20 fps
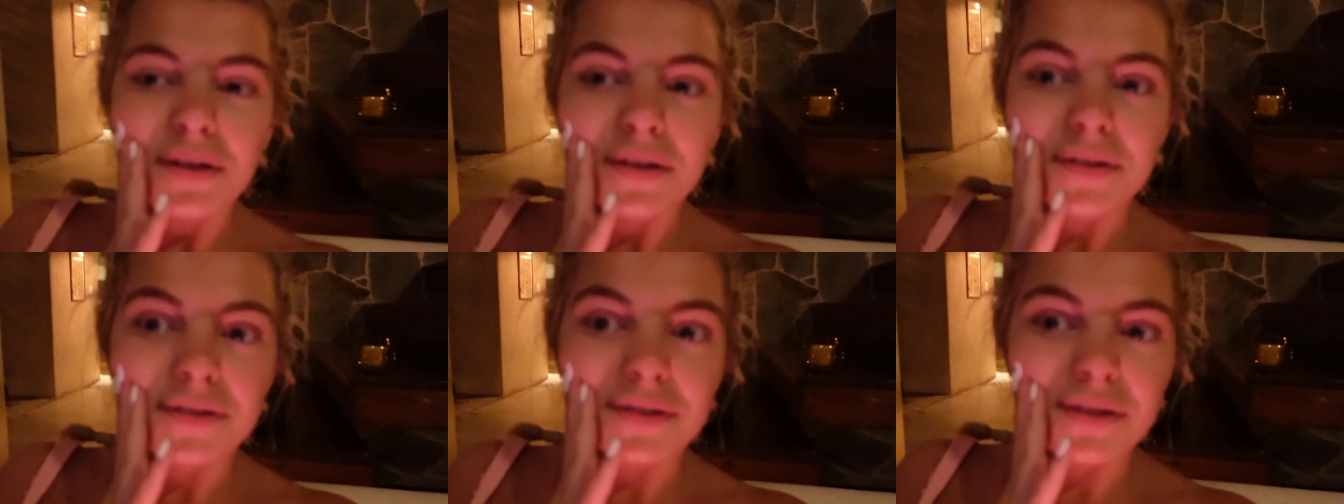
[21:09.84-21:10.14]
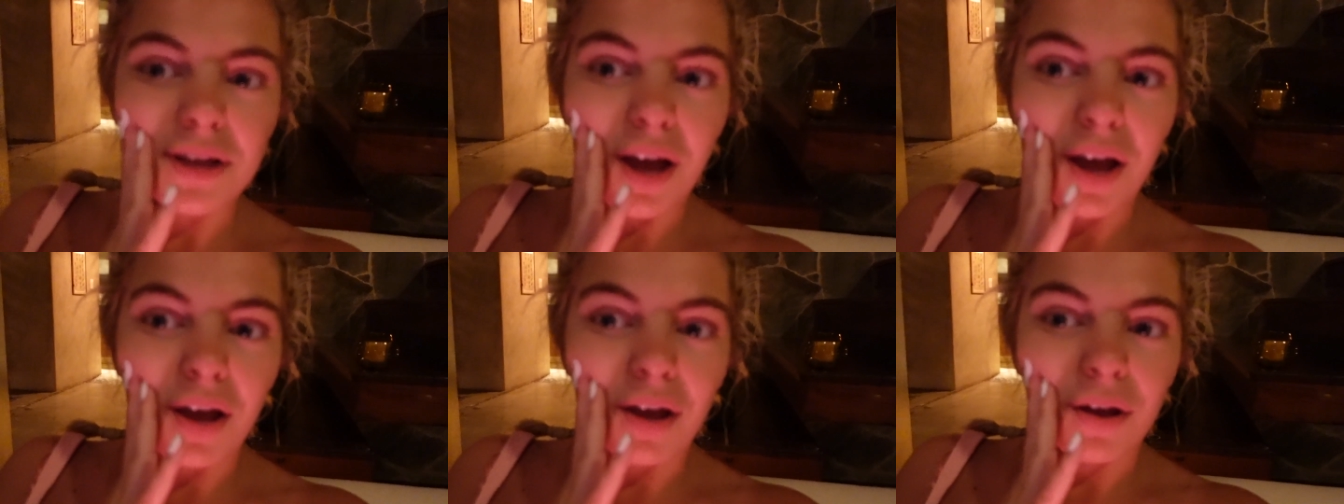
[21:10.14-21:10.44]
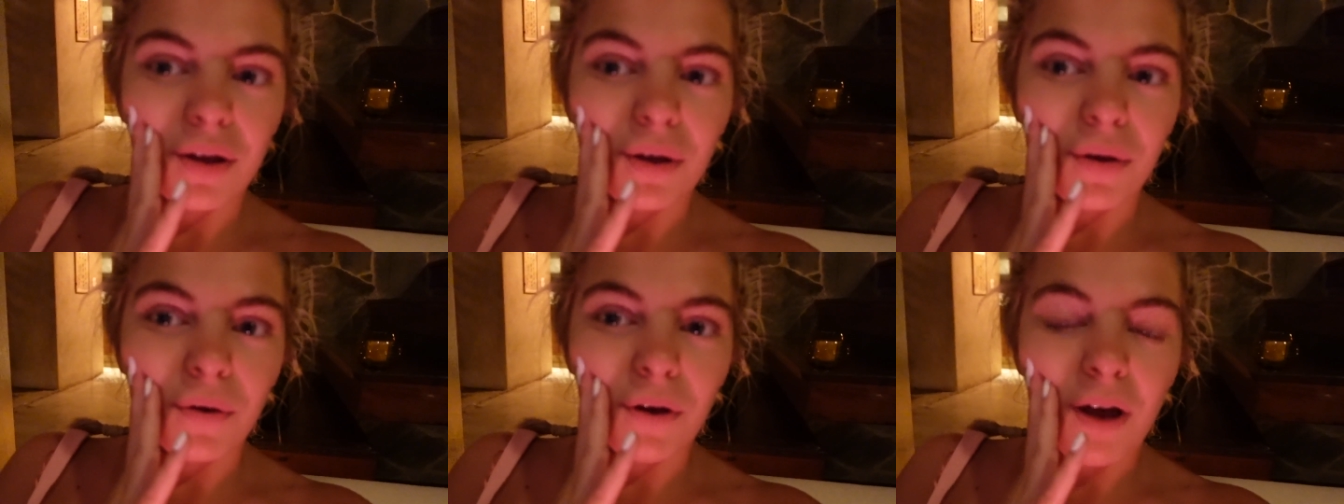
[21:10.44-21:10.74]

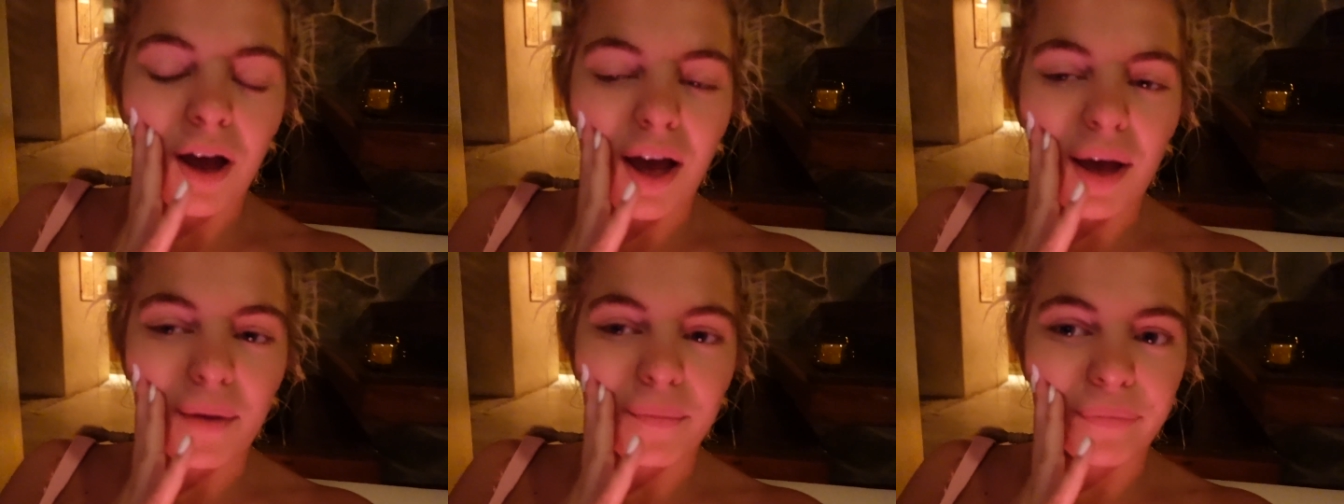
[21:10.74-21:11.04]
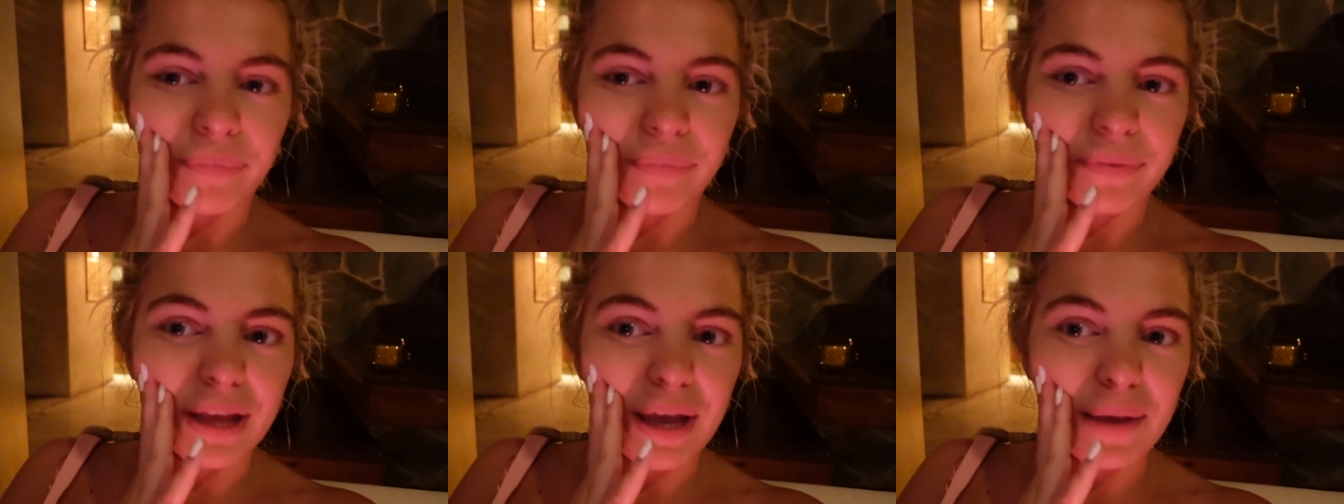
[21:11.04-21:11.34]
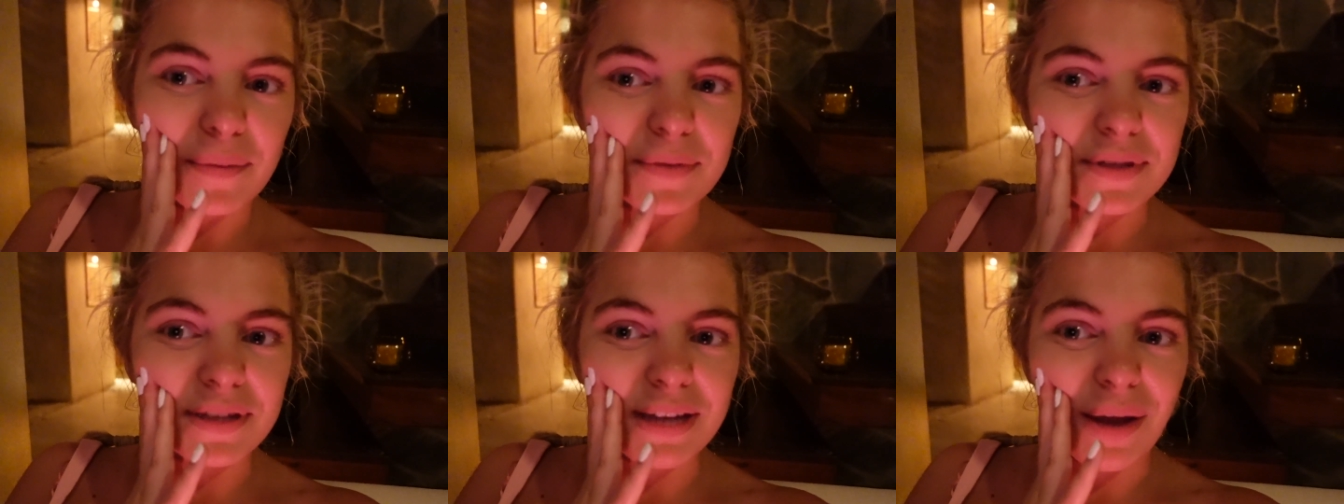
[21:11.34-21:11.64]
So um,
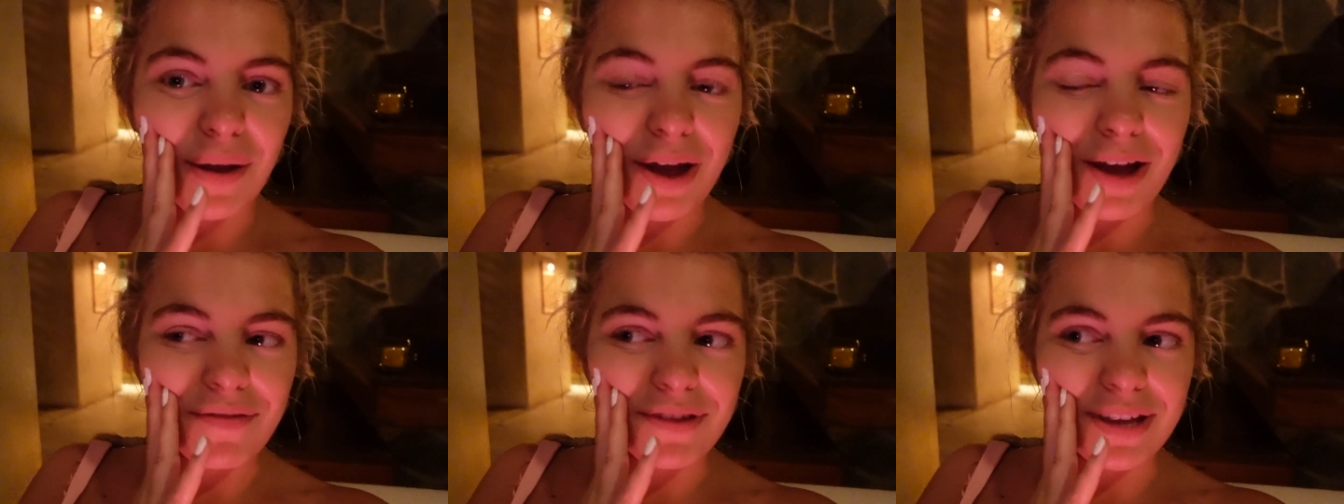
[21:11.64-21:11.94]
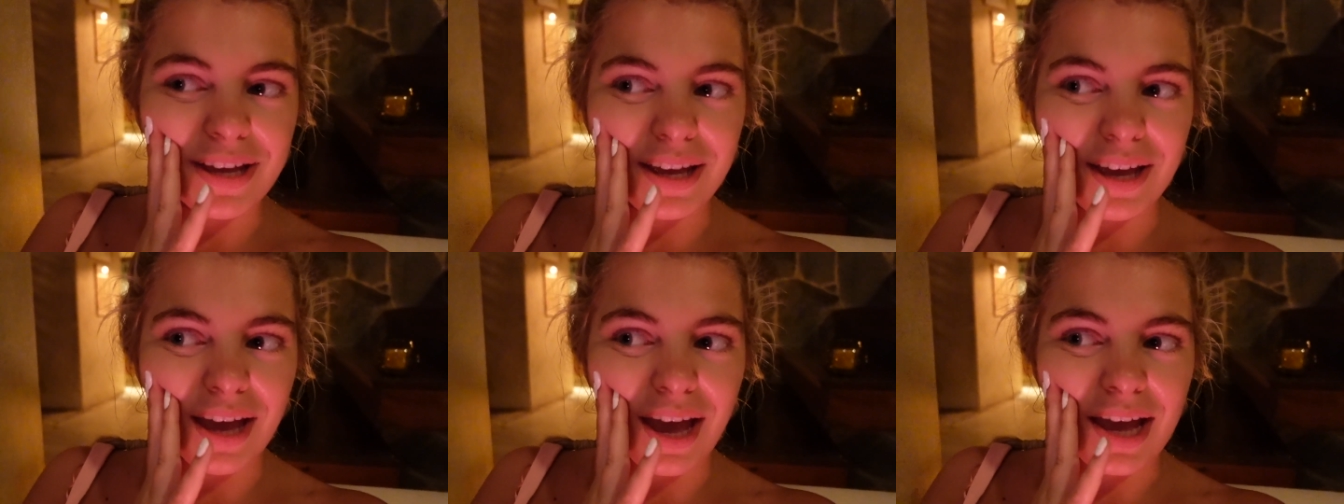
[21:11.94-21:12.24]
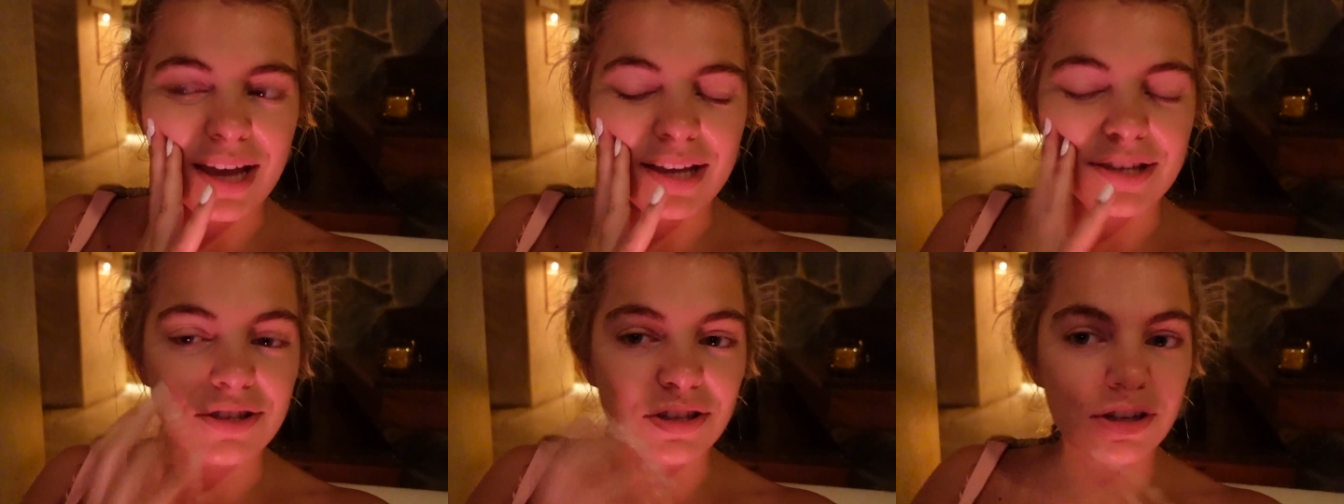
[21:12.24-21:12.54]
Kim's now having
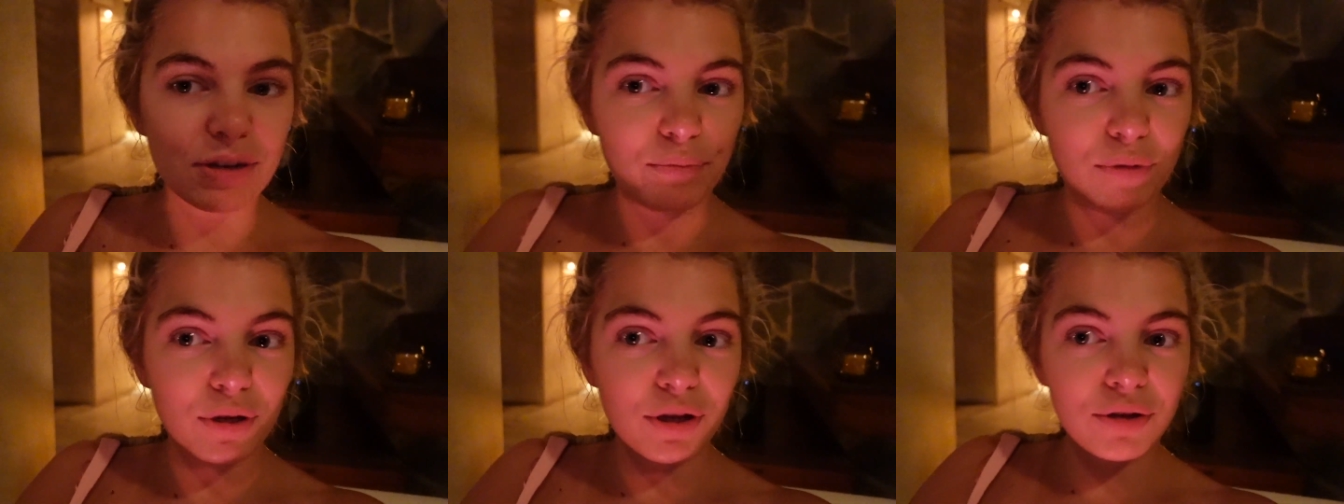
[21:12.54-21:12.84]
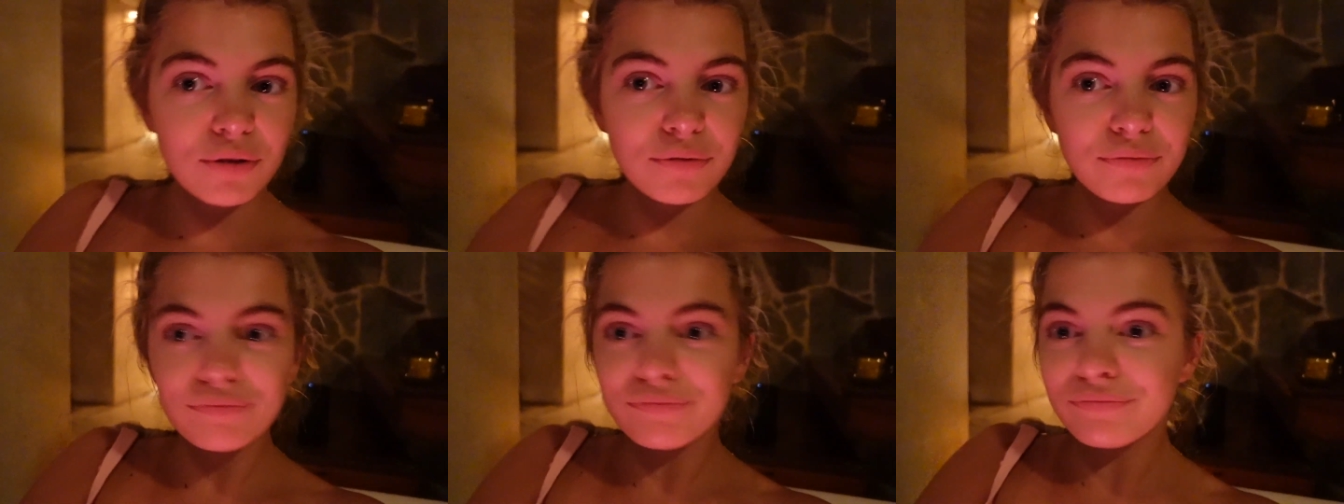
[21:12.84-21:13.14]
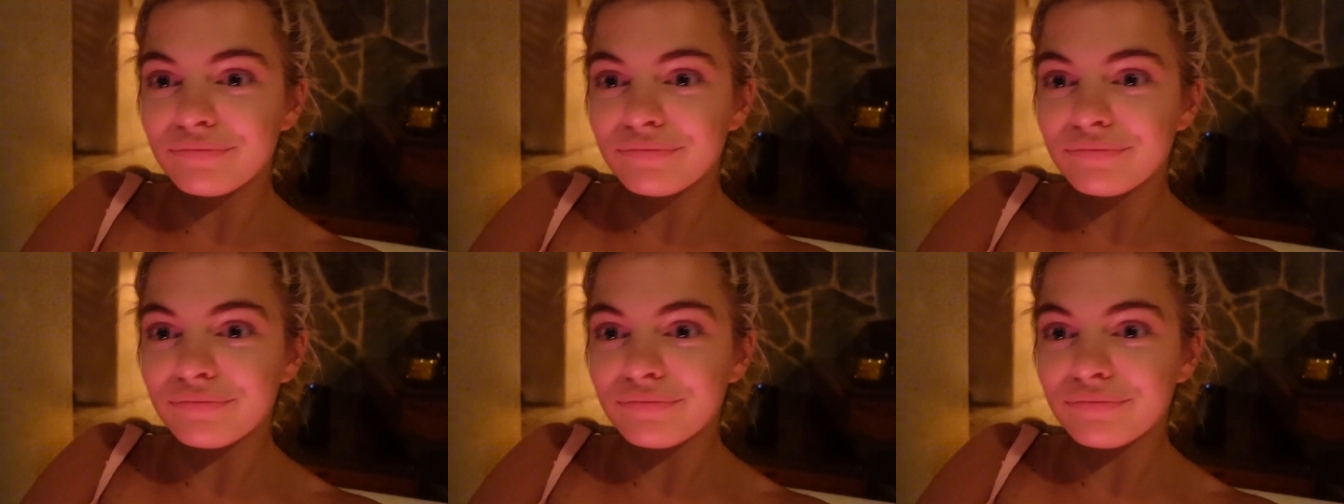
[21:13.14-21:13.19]
a sun and moon.